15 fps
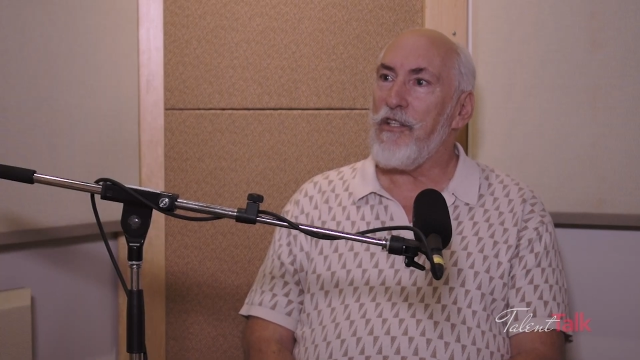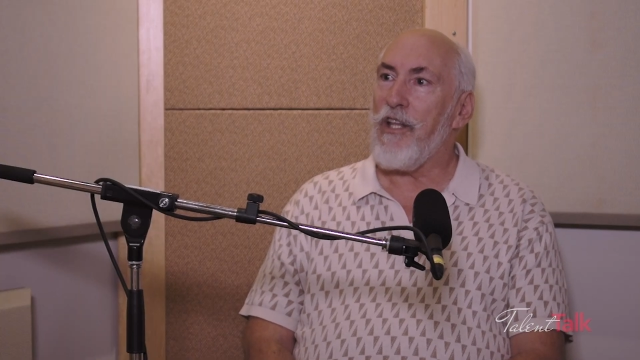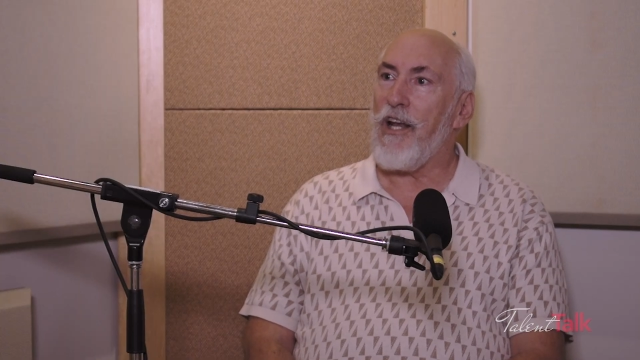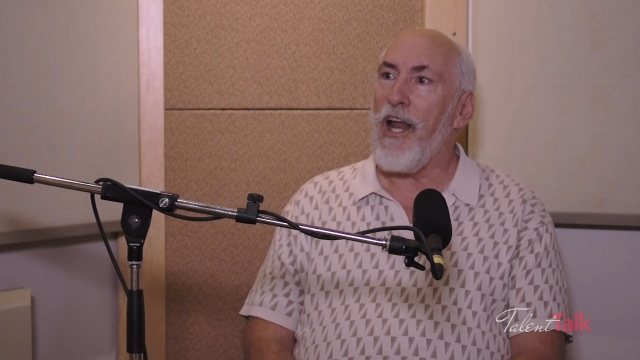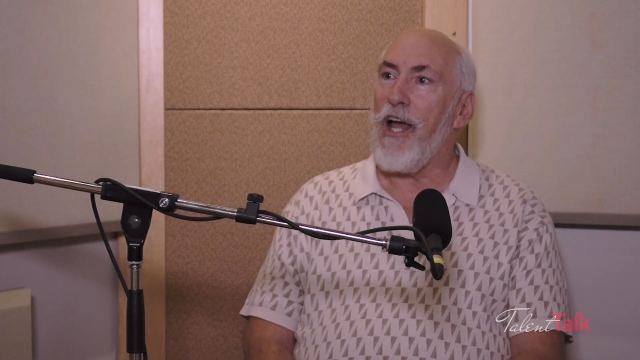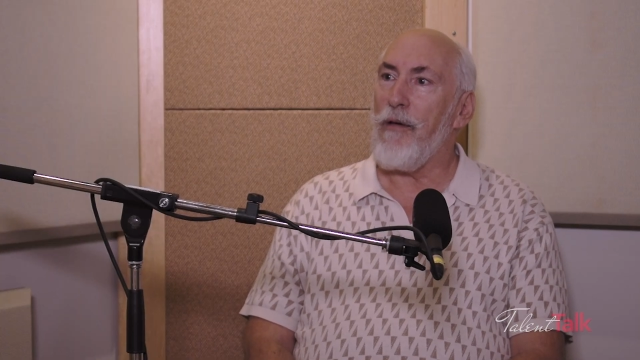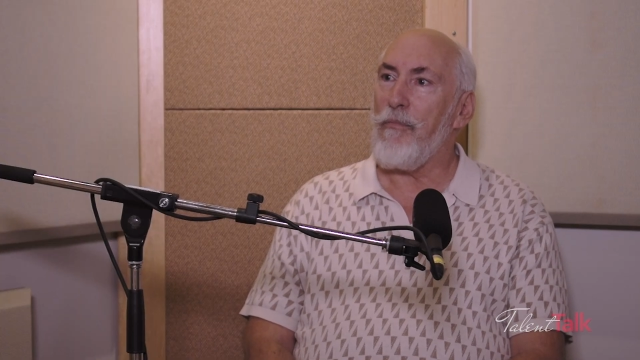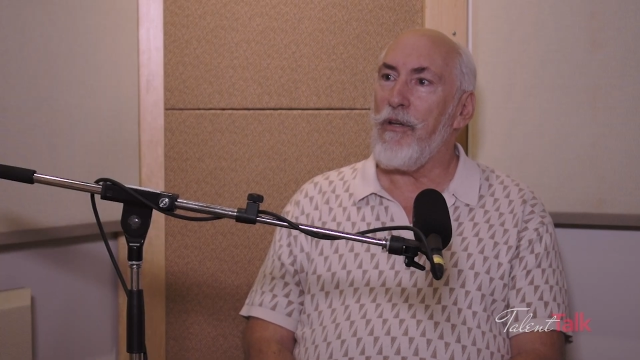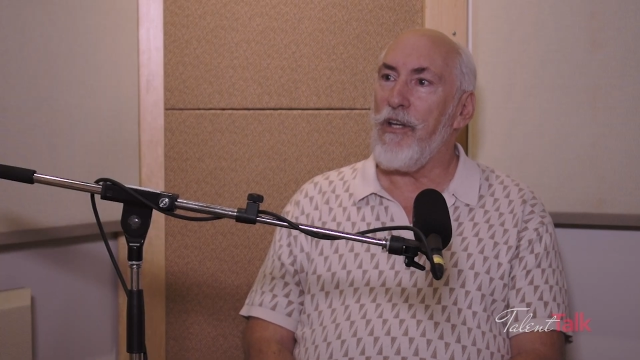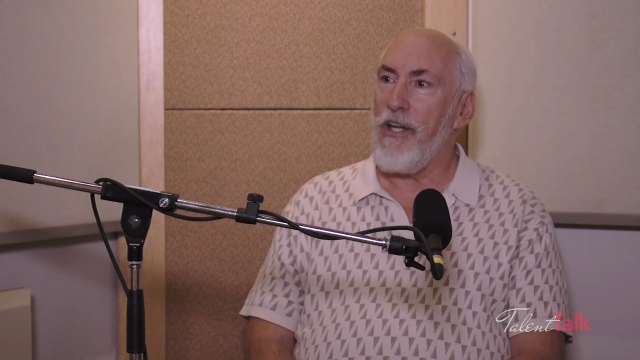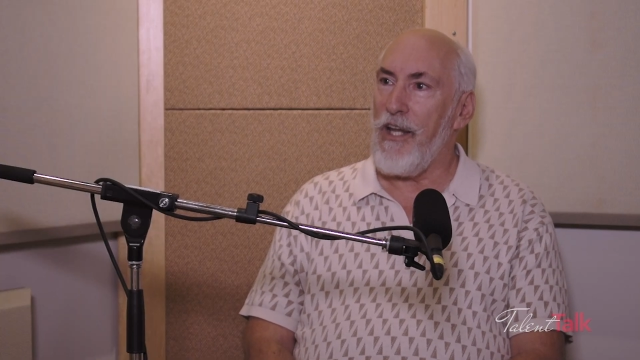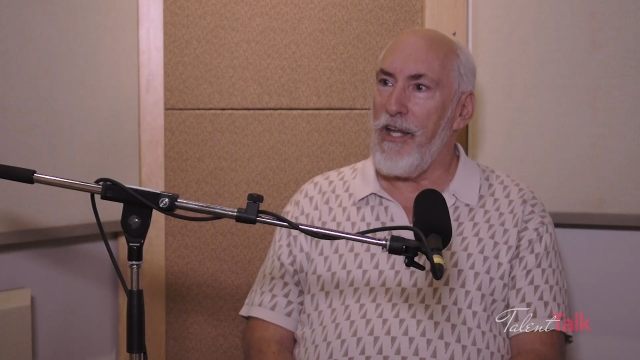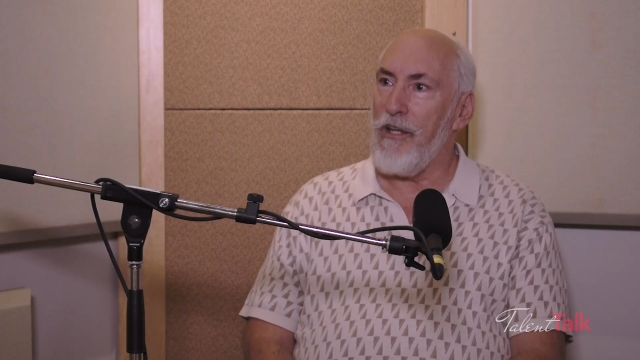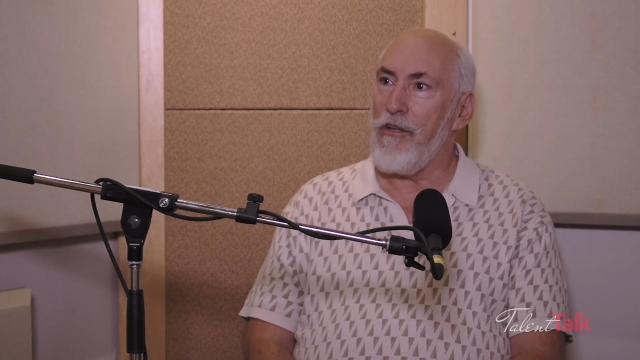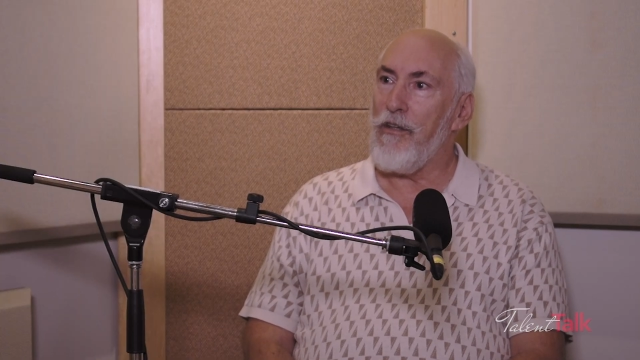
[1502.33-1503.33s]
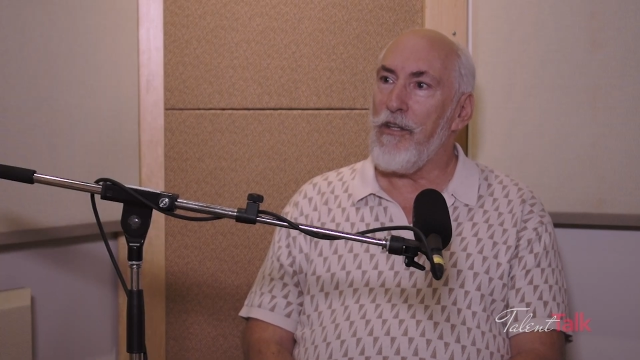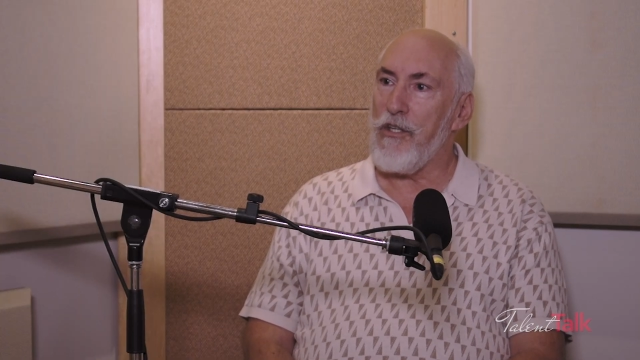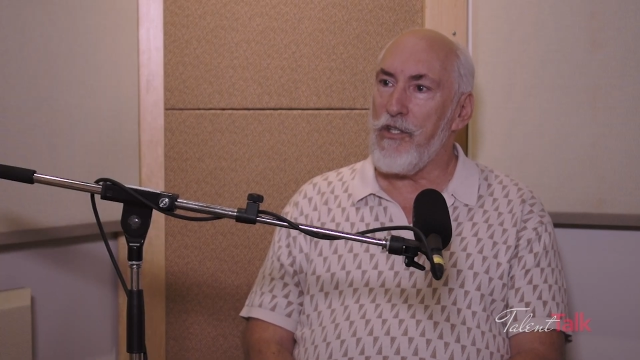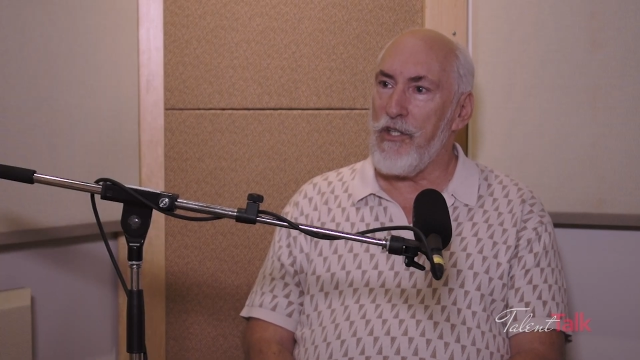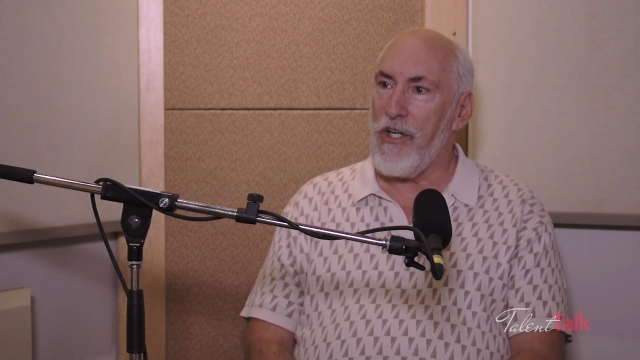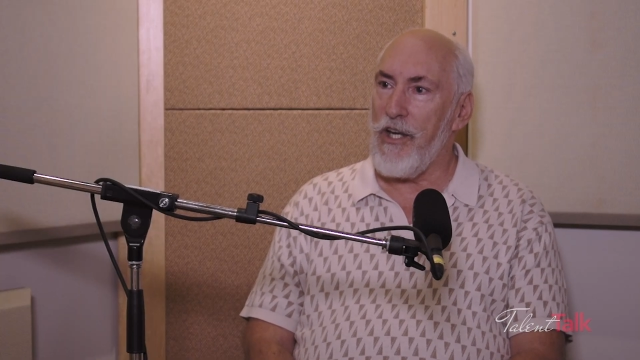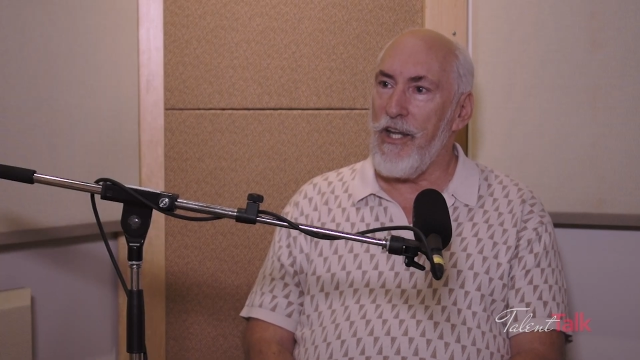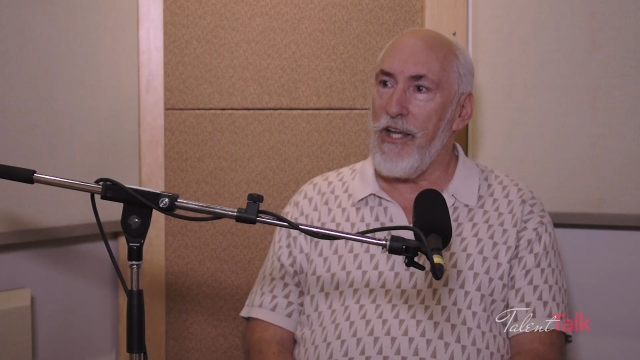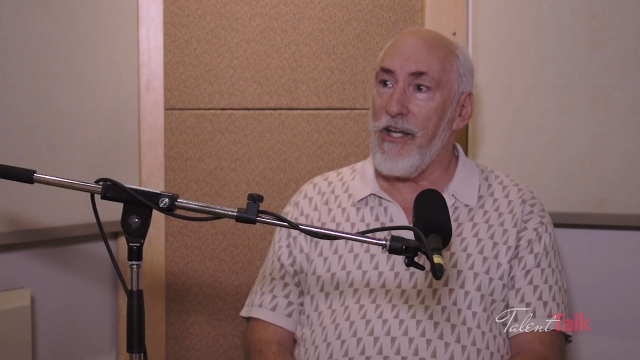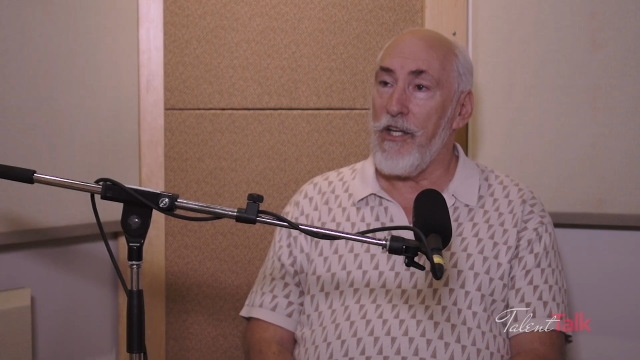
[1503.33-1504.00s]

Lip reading: that happen in the city.